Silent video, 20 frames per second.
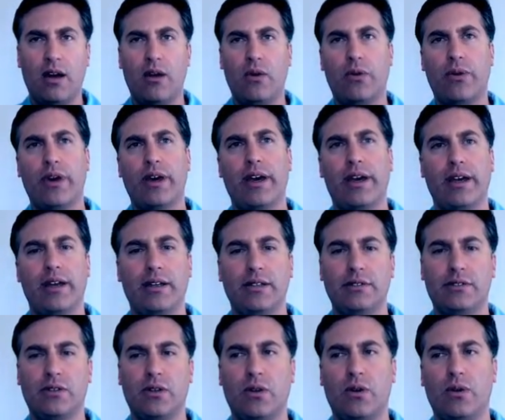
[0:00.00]
Okay,
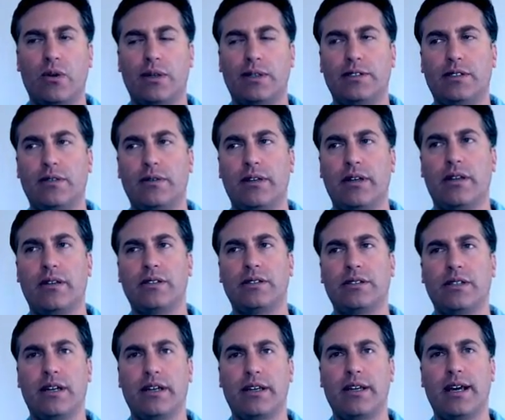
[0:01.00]
so I'll do the other
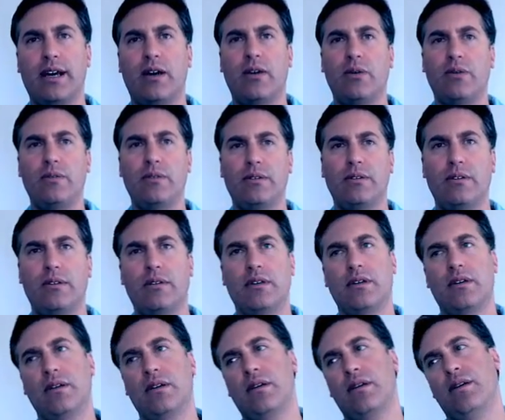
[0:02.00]
side now.
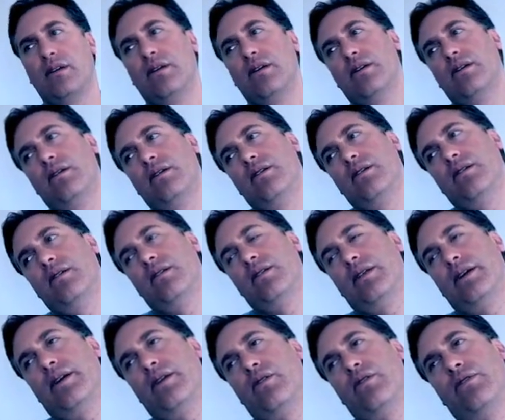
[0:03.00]

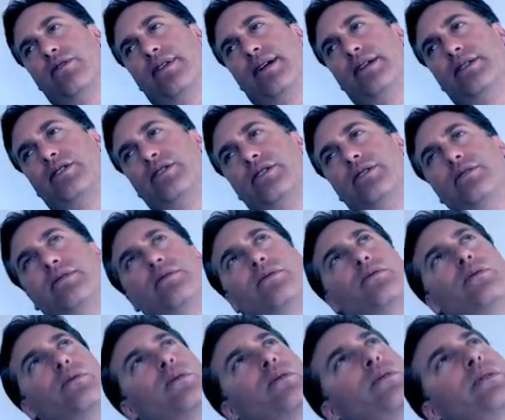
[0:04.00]
Lateral flexion,
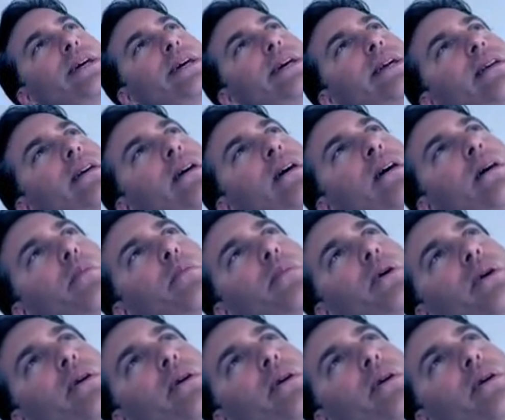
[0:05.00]
rotate up,